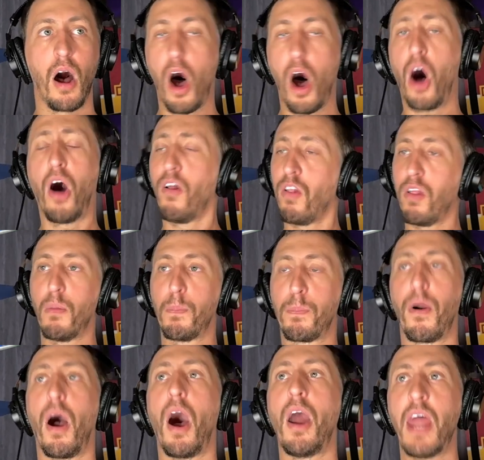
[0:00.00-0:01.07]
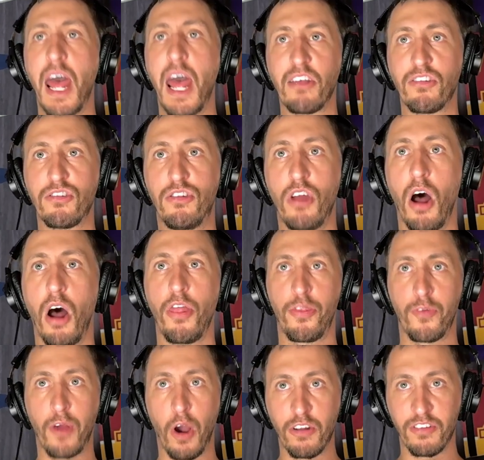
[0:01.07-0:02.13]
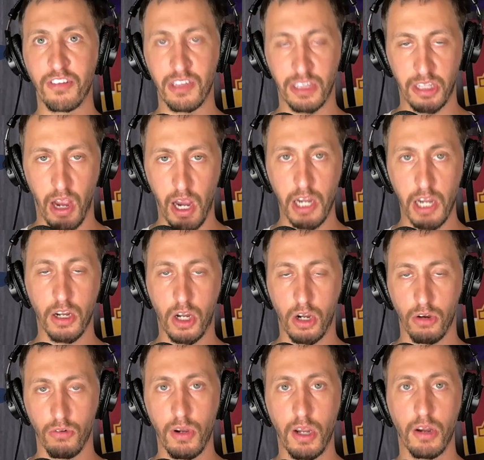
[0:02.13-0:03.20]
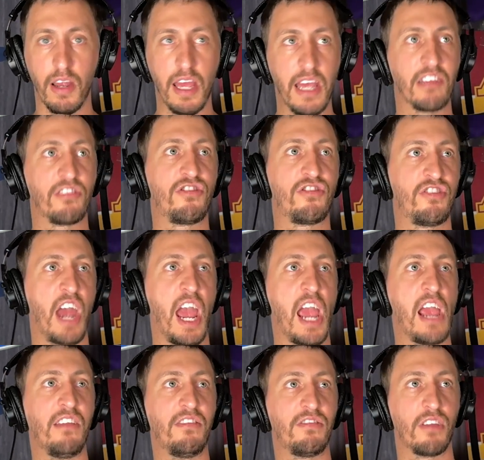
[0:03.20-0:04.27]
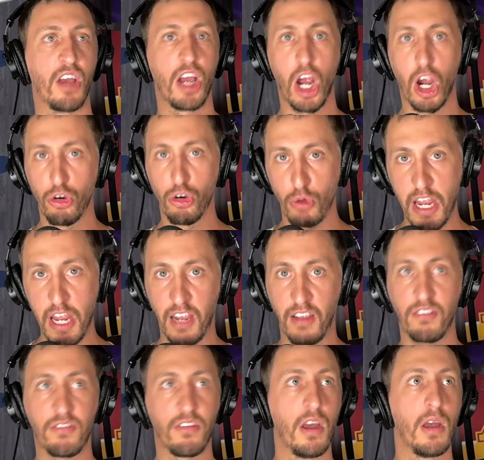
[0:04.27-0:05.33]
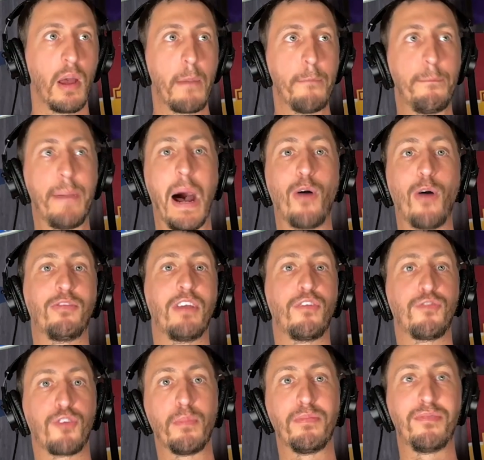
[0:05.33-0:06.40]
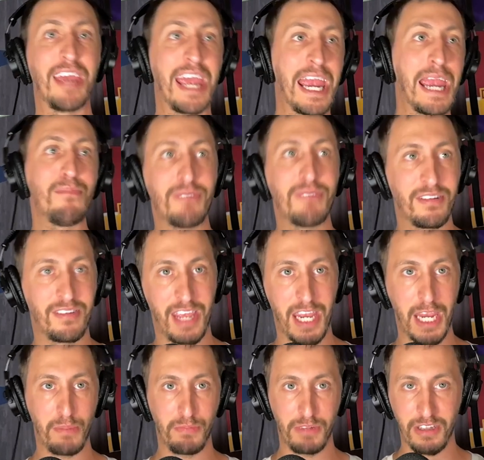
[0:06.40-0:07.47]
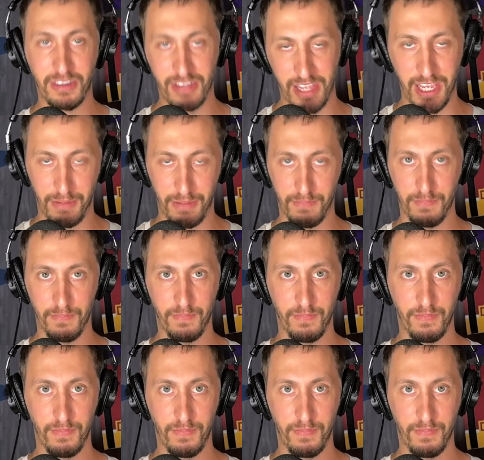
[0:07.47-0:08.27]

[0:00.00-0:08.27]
All LeBron has done throughout his entire career is chase rings, bouncing from team to team to team.